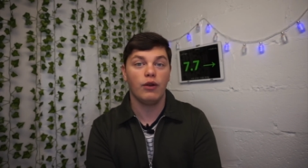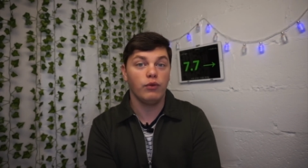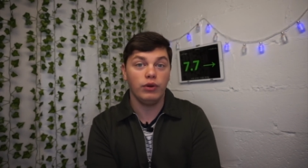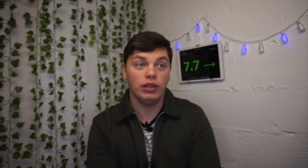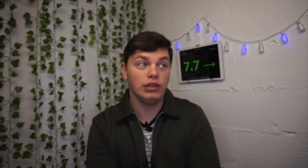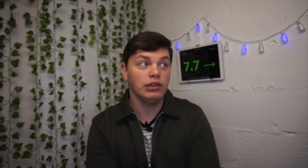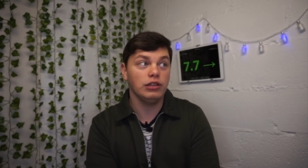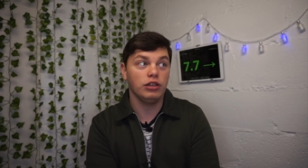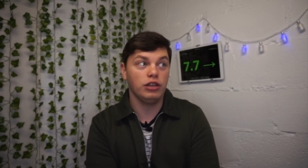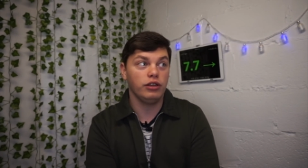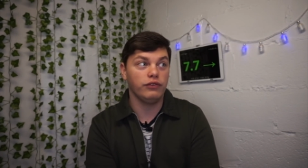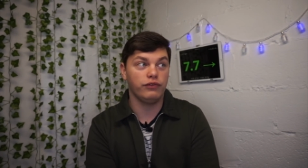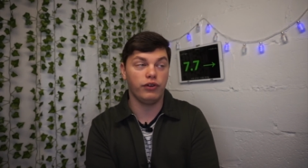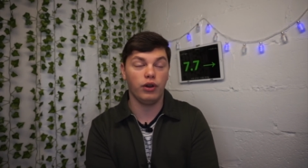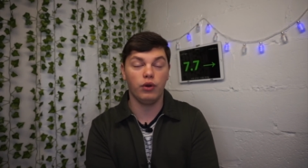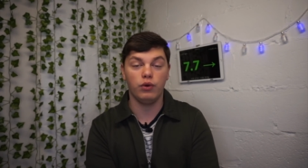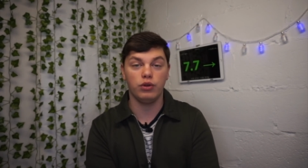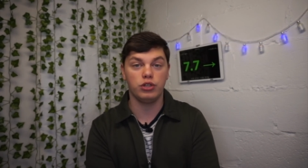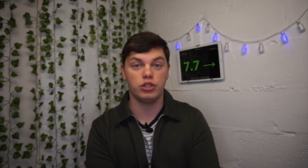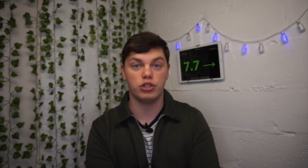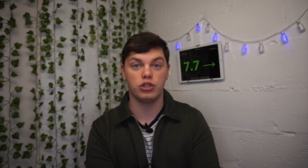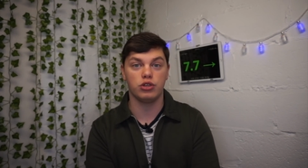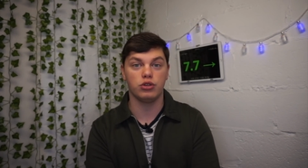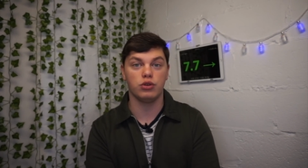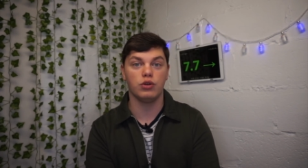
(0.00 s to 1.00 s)
really looking
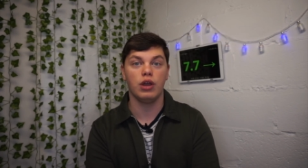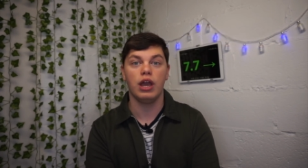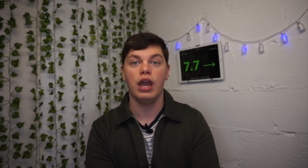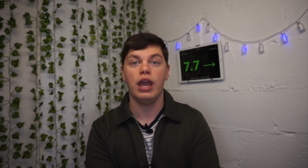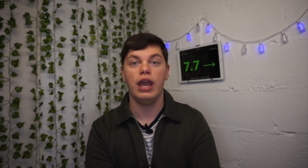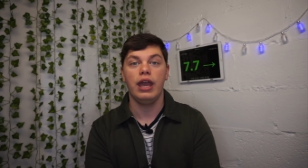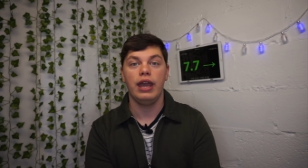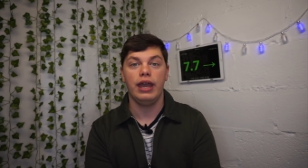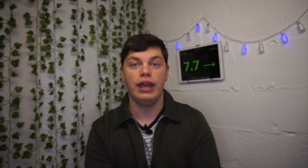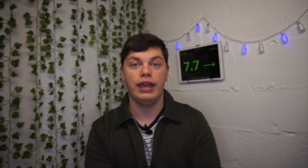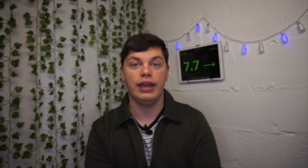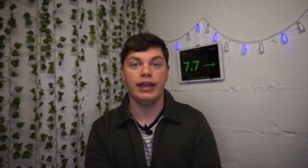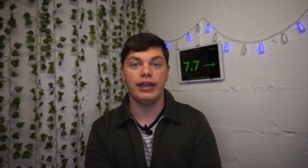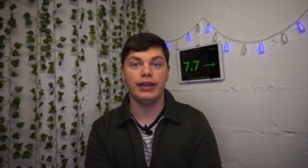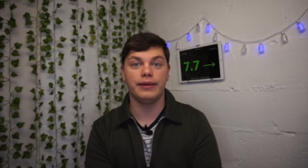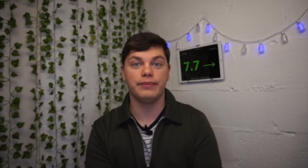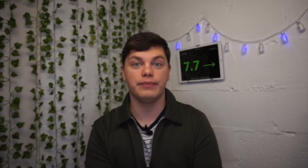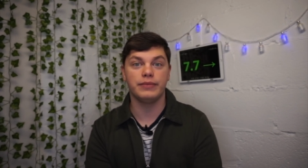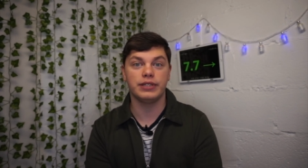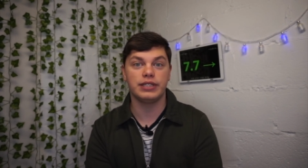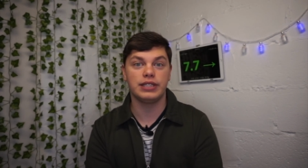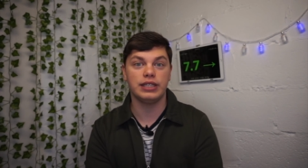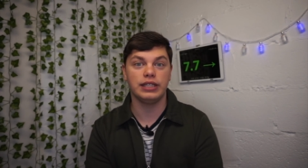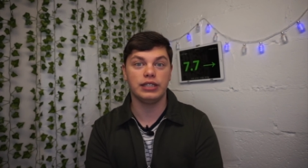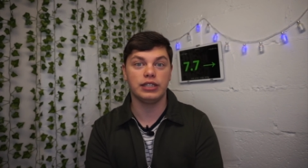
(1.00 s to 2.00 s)
forward to
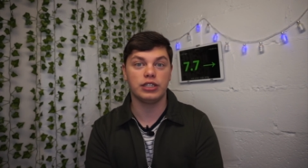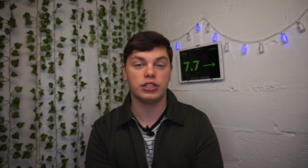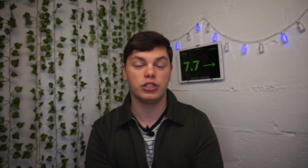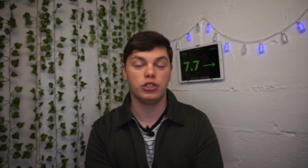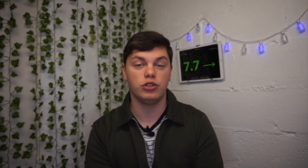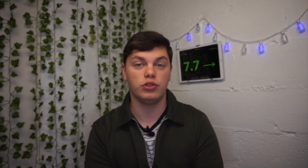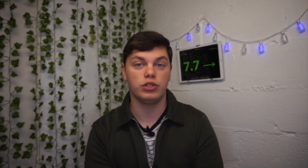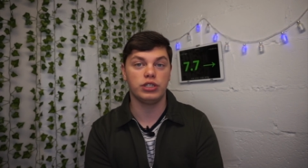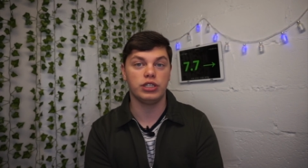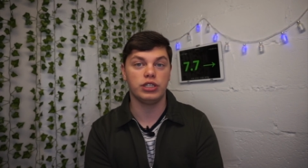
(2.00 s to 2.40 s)
um, seeing this new